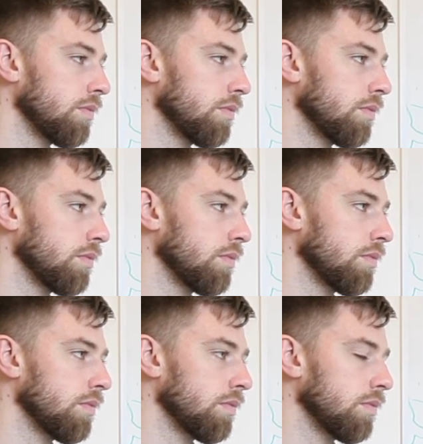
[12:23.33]

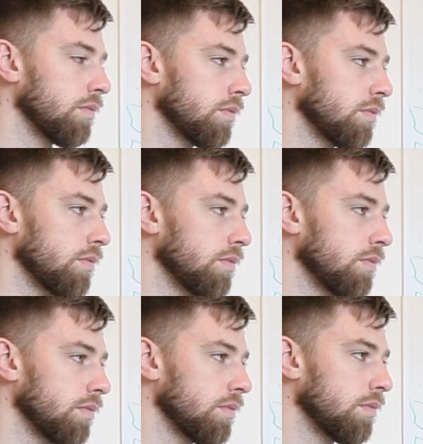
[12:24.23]

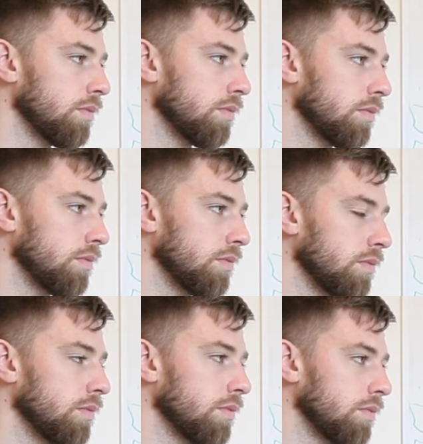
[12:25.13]

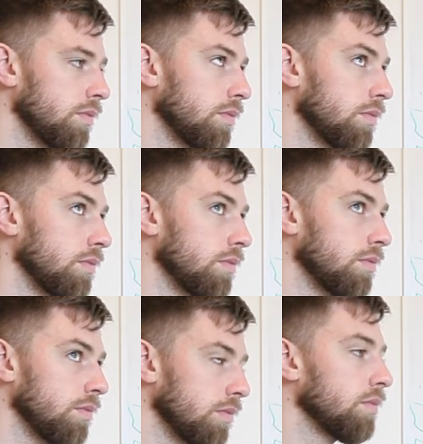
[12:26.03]

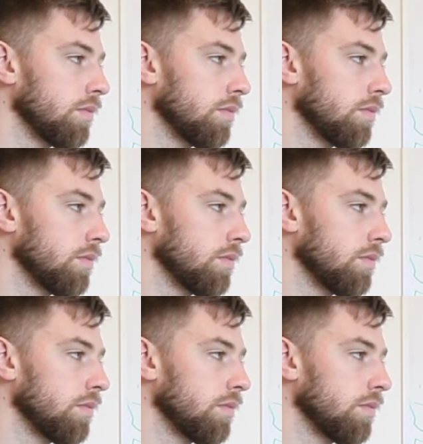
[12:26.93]
(silent)